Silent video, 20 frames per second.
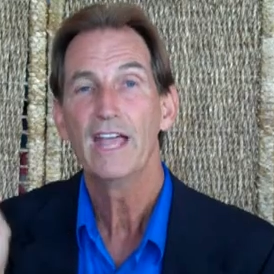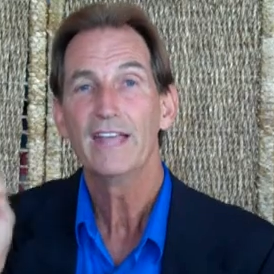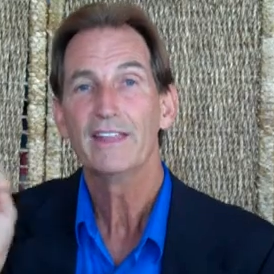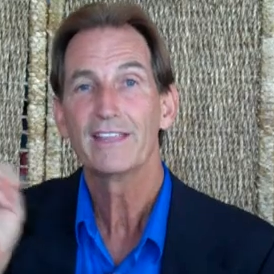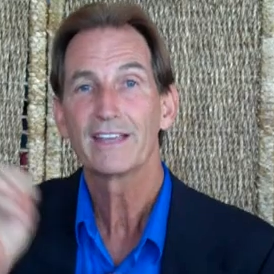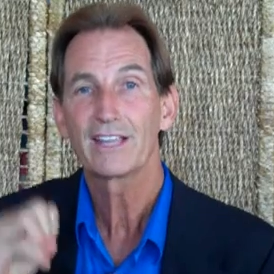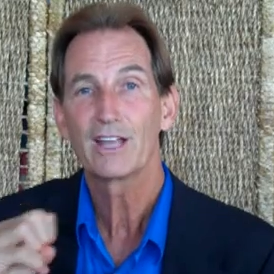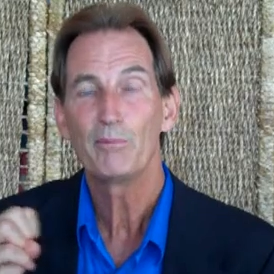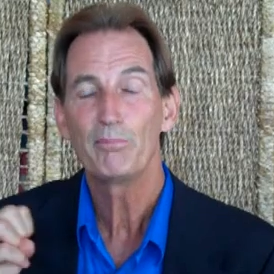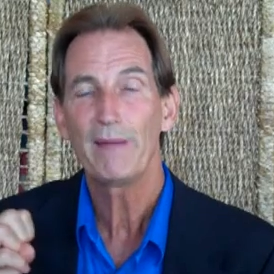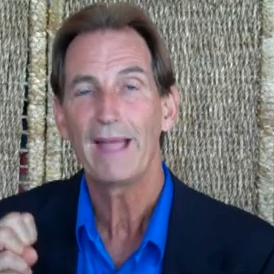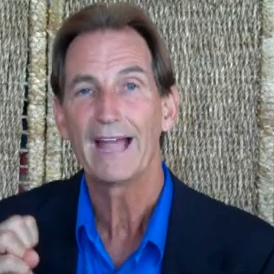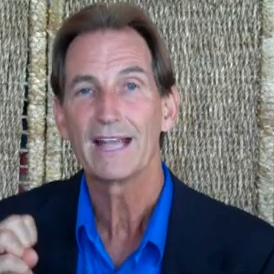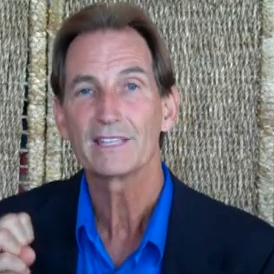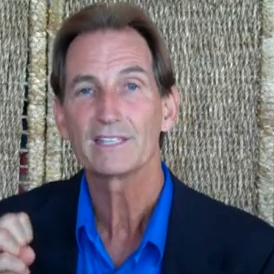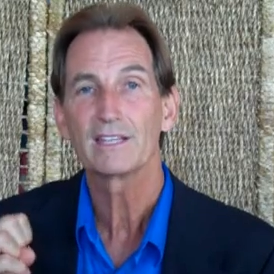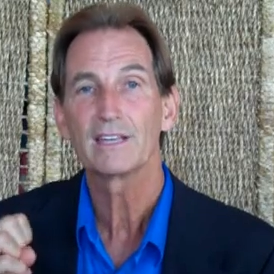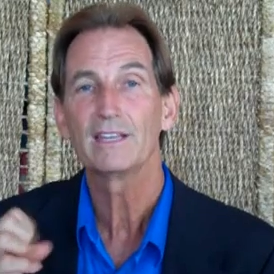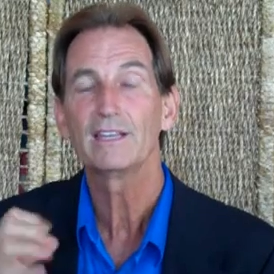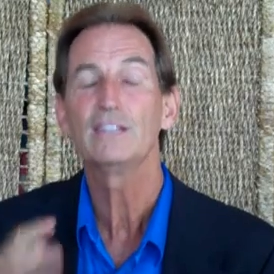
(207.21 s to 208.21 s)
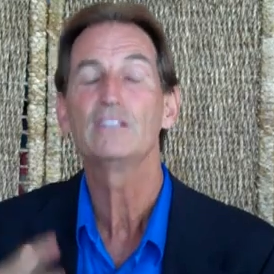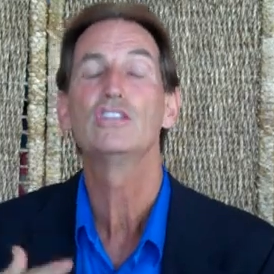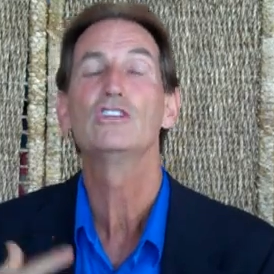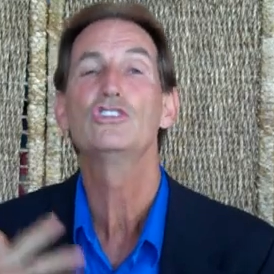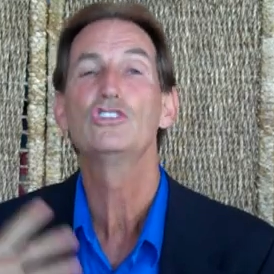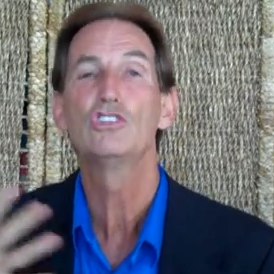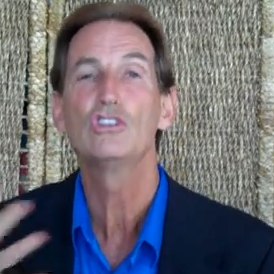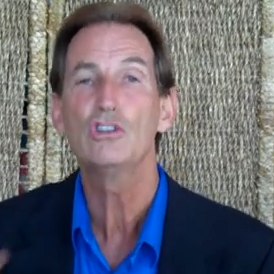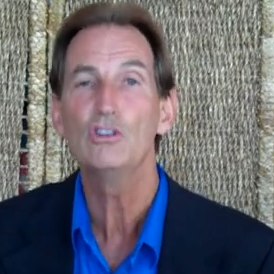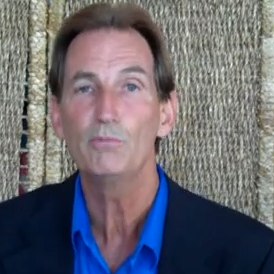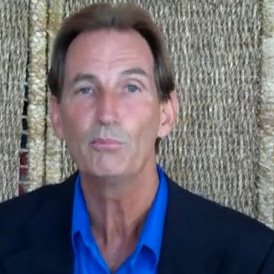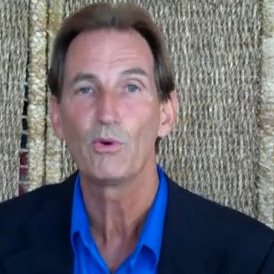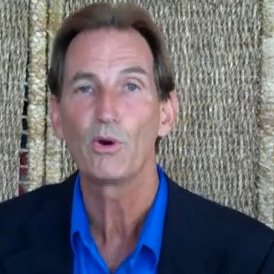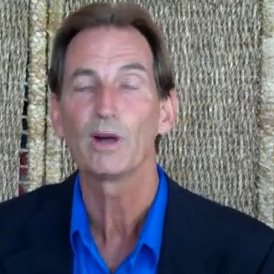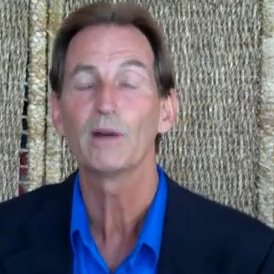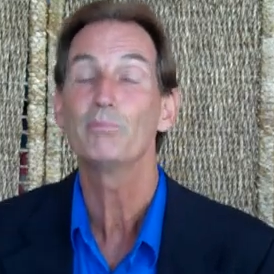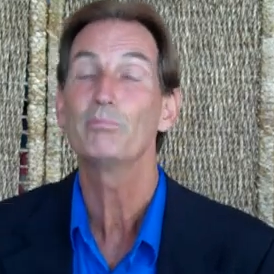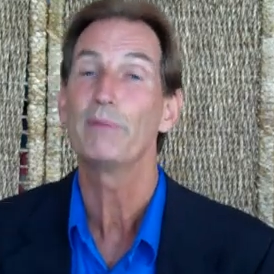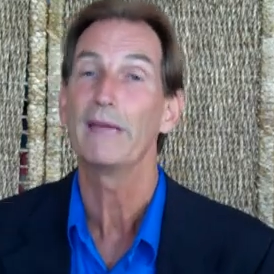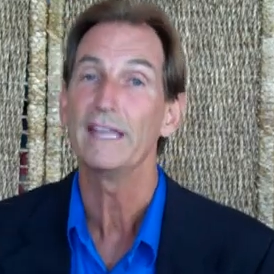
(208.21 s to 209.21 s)
the capacity to do more
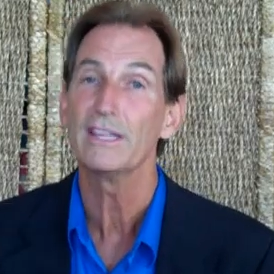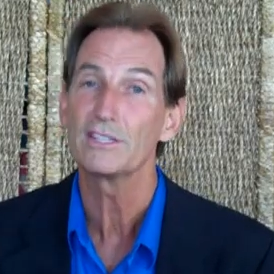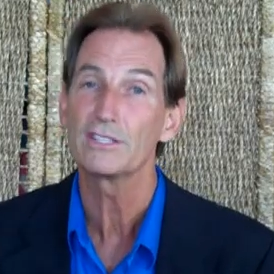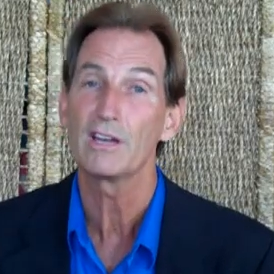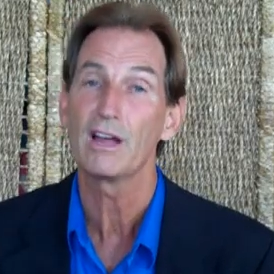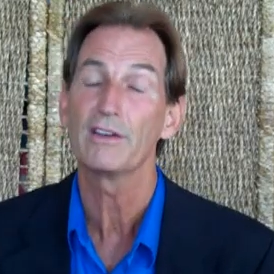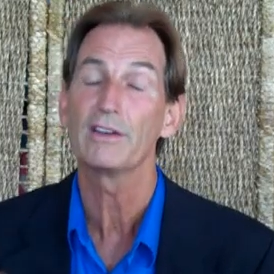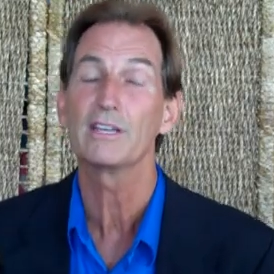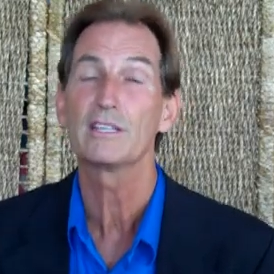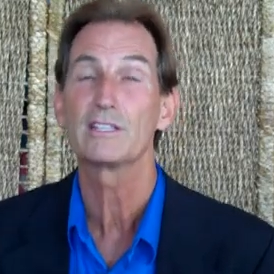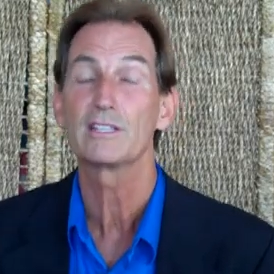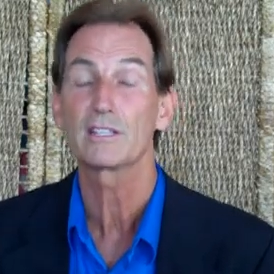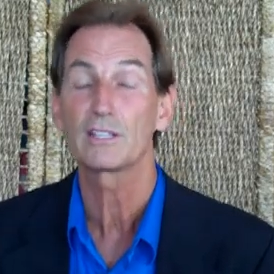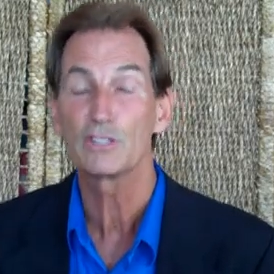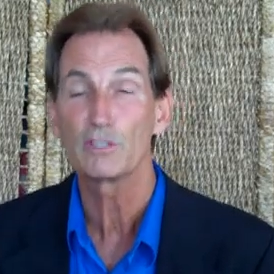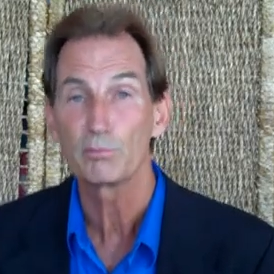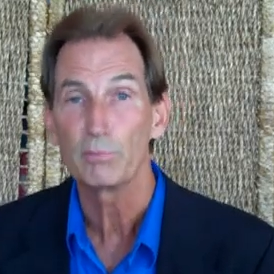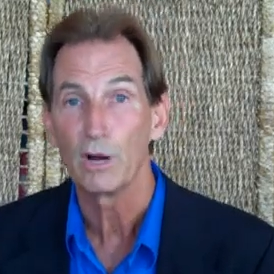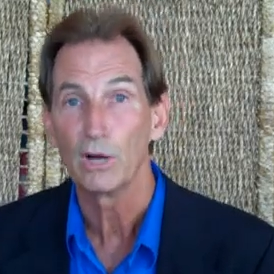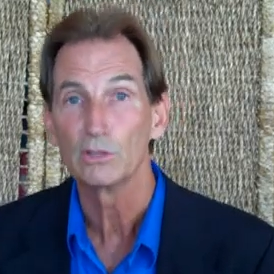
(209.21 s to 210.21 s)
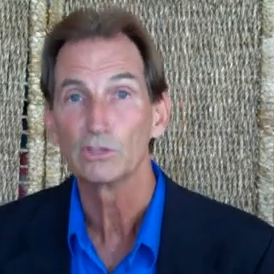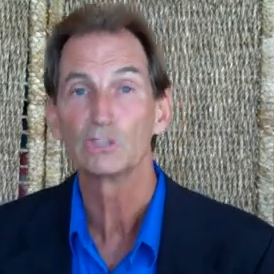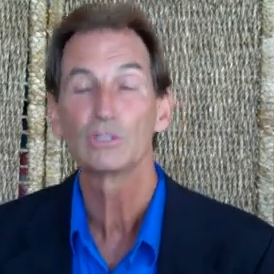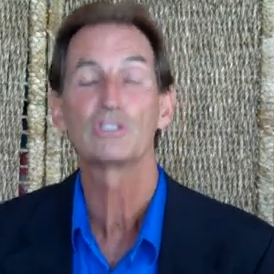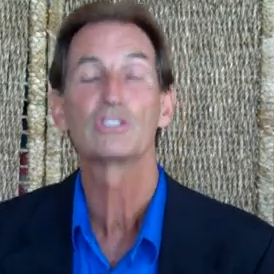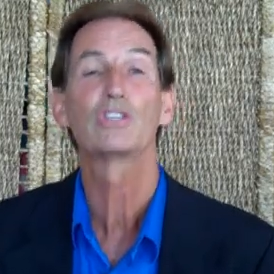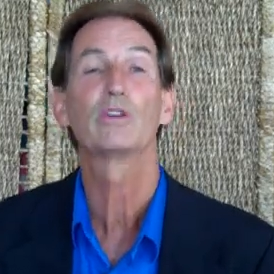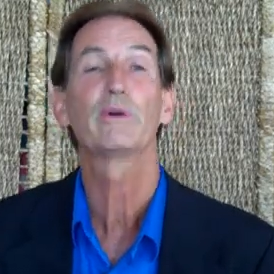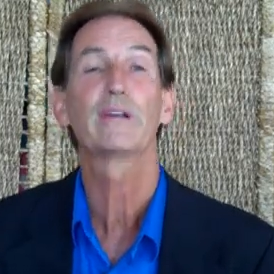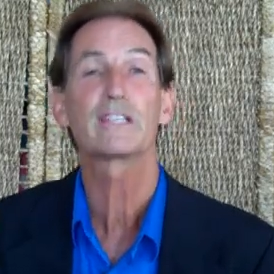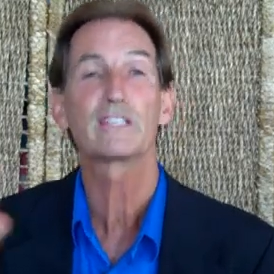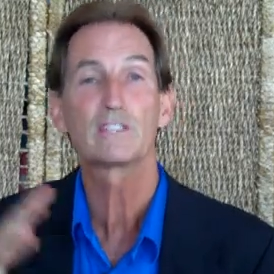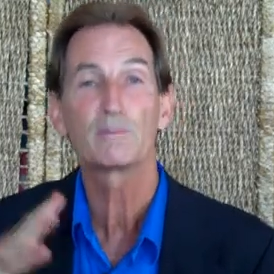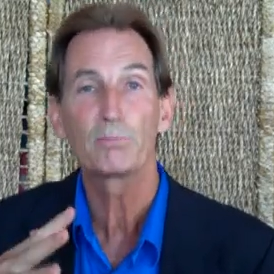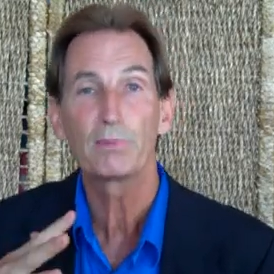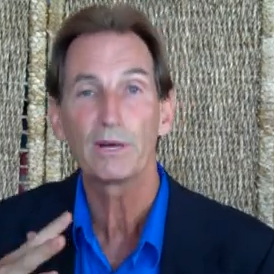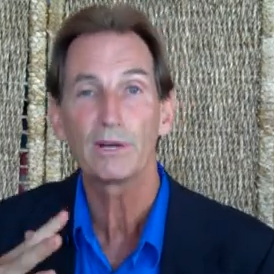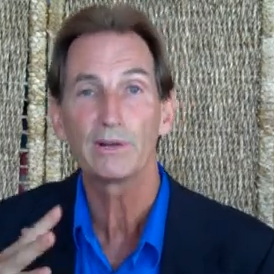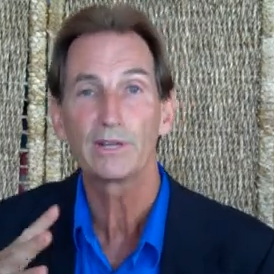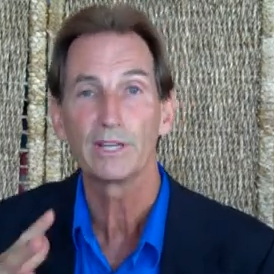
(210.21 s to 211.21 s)
based on its exposure to
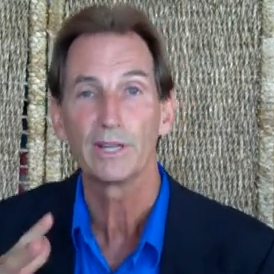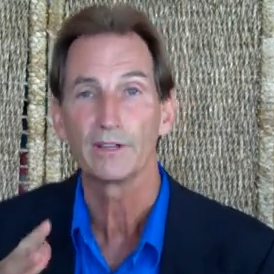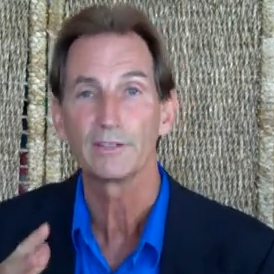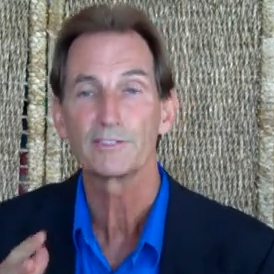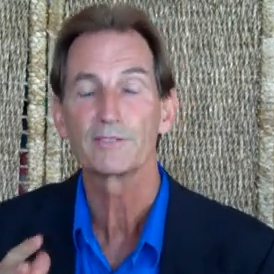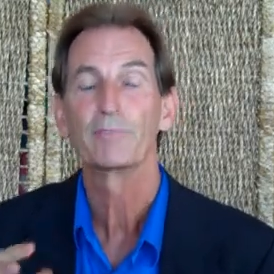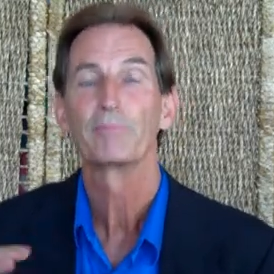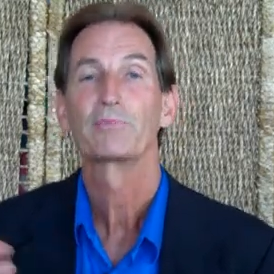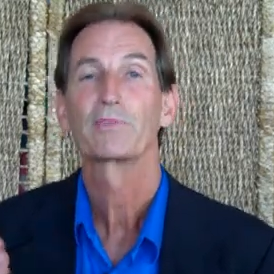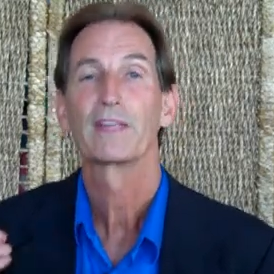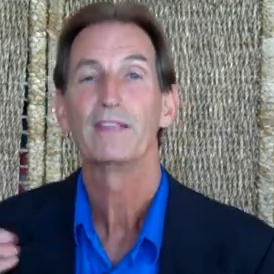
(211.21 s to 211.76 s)
experience.